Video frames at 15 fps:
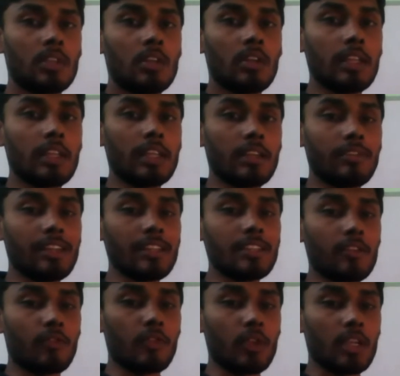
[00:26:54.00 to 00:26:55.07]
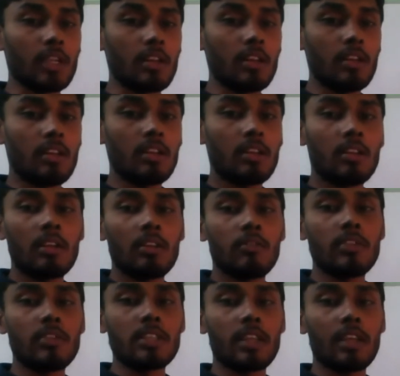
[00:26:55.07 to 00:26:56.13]
A liquid is a fuel
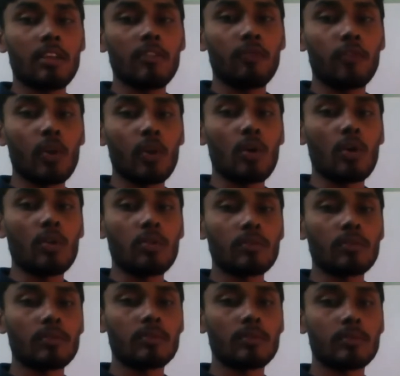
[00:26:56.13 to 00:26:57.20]
which can flow.